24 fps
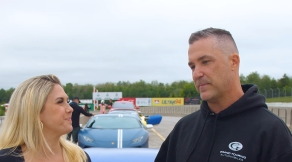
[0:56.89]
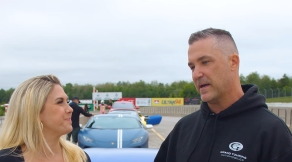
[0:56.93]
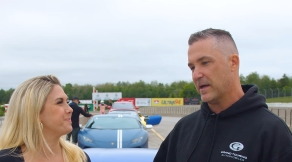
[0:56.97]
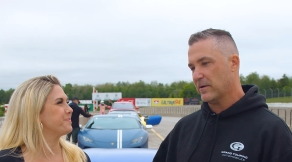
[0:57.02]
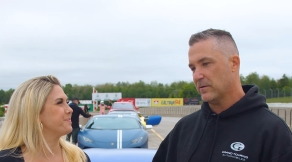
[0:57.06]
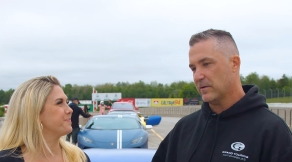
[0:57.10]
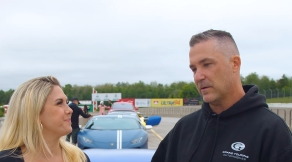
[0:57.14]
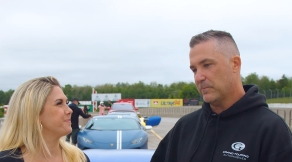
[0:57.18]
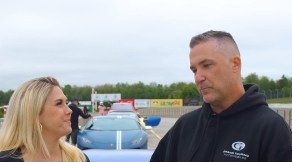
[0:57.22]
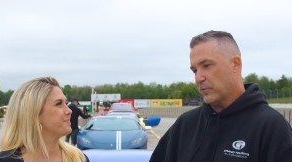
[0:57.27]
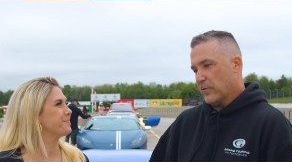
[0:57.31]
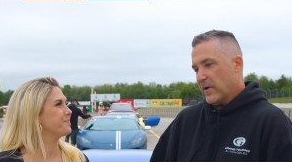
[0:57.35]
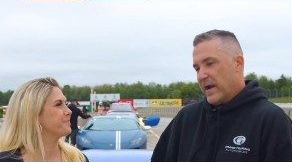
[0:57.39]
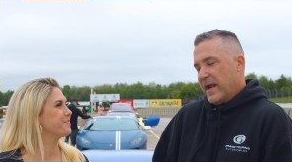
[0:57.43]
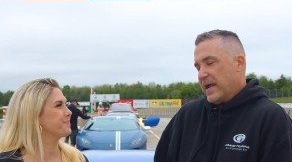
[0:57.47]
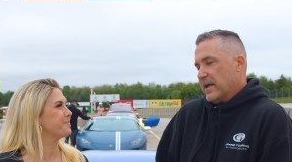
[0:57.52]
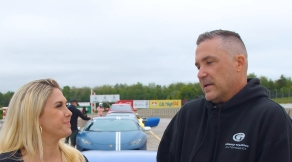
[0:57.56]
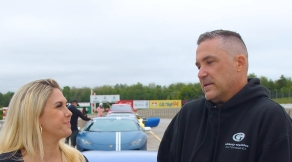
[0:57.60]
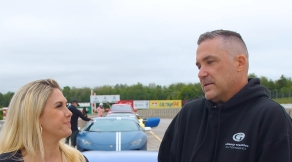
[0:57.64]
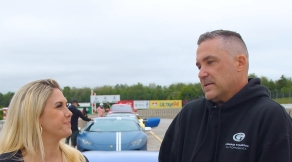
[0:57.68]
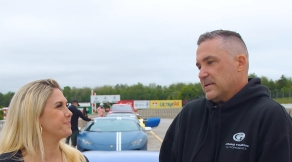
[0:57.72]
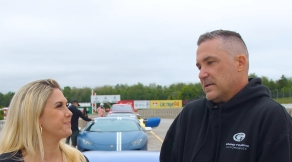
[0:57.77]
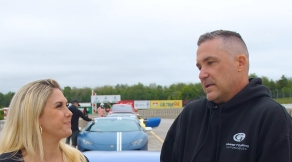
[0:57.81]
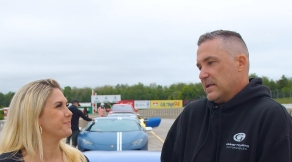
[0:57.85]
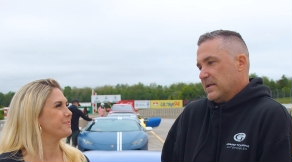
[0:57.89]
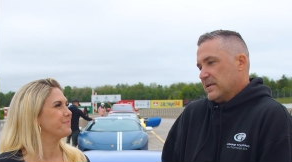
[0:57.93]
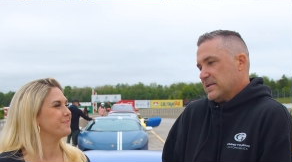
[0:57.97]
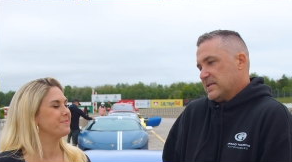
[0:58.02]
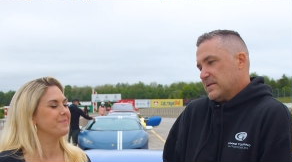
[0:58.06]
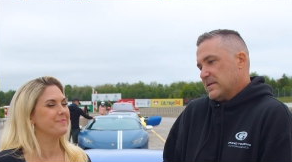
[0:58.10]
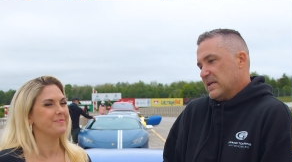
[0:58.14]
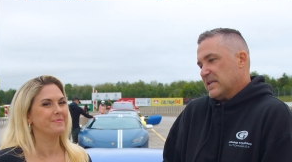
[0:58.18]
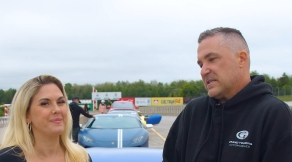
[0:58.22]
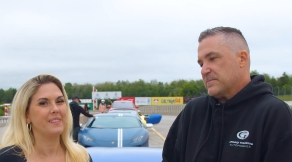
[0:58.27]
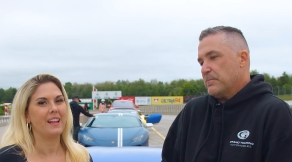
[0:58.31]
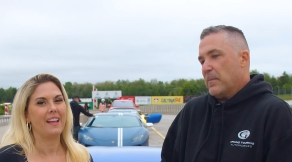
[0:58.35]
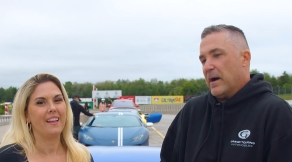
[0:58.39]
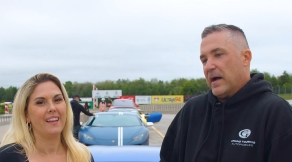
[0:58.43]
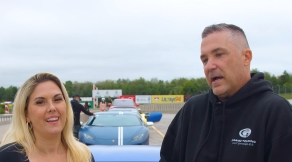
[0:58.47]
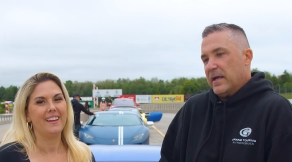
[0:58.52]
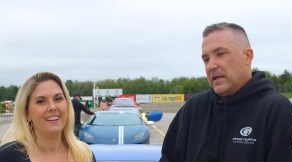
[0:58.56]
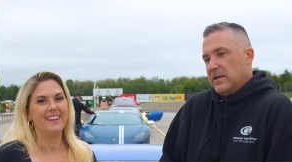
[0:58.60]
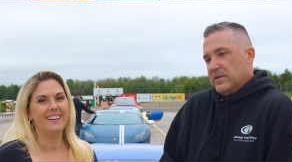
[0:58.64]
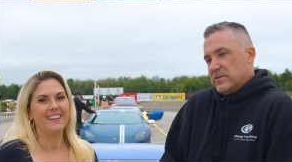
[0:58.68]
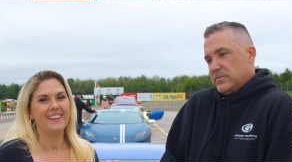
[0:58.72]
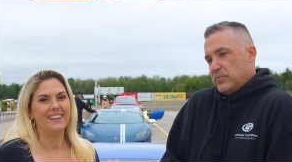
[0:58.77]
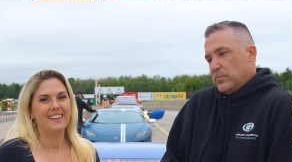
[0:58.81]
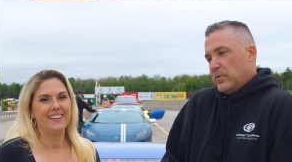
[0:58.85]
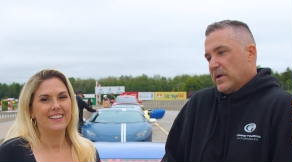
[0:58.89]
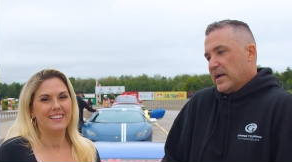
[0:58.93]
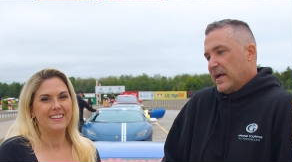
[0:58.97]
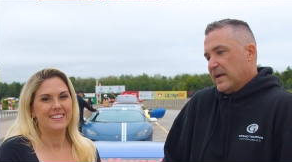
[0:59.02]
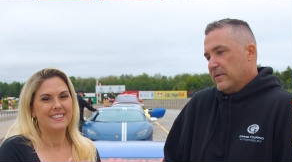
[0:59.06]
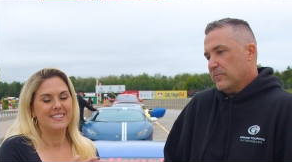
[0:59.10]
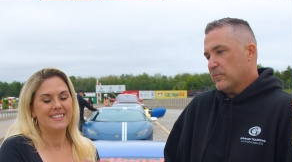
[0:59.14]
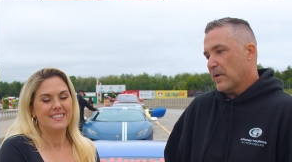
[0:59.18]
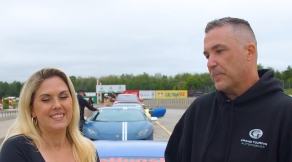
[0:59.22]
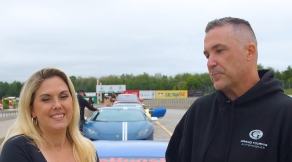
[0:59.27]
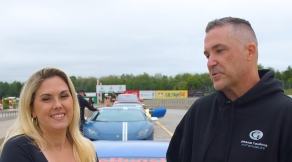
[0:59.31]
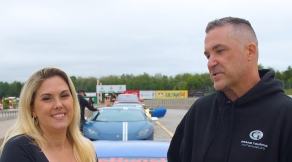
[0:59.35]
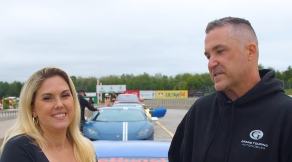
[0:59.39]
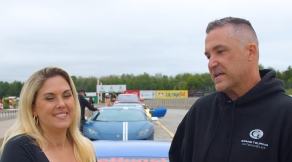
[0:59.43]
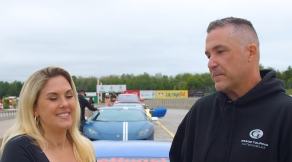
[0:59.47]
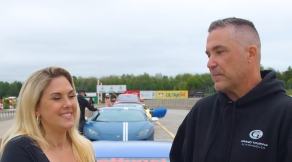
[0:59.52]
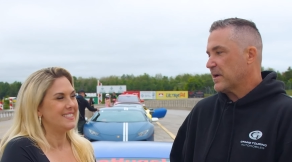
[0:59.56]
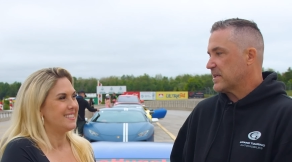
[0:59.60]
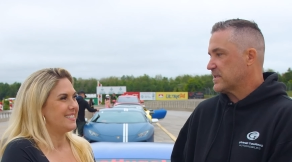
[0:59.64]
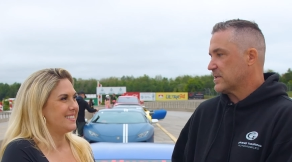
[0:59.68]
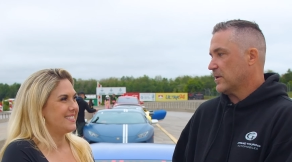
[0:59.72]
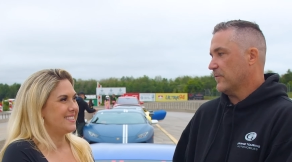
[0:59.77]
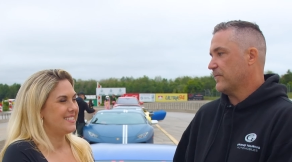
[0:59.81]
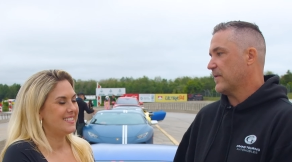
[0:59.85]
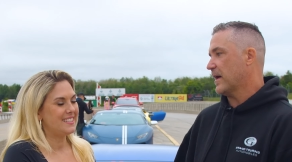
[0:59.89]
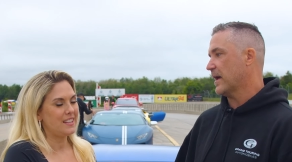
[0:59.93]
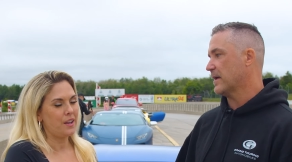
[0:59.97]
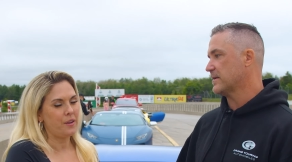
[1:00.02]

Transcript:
Speaker 1: about a brand. And it's, it's my, it's what I represent myself